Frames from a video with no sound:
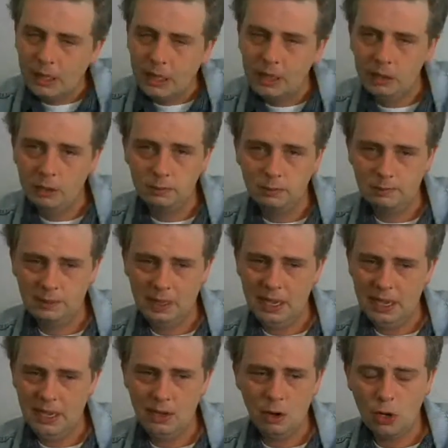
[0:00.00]
You know,
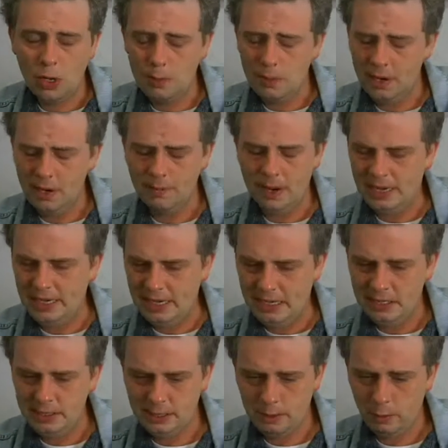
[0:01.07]
I'd already been on my
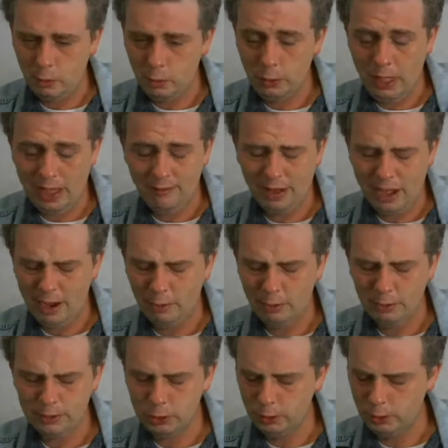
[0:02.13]
knees the whole half
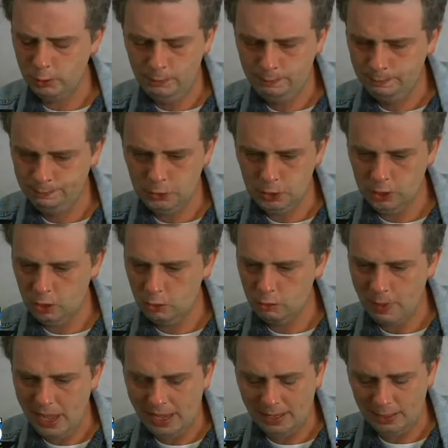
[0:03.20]
hour, so to go
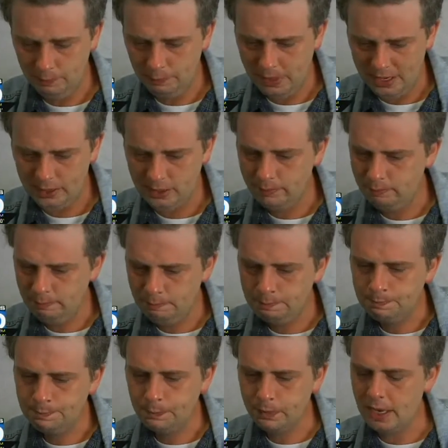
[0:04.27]
back and
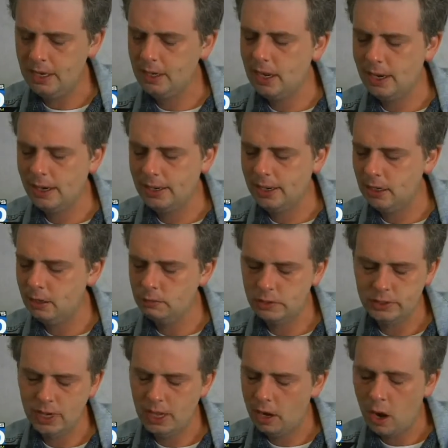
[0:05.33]
thank God again
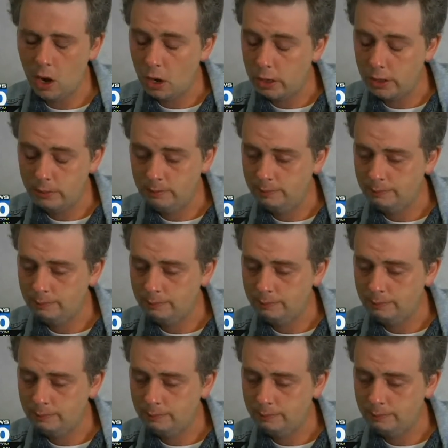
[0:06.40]
was not hard.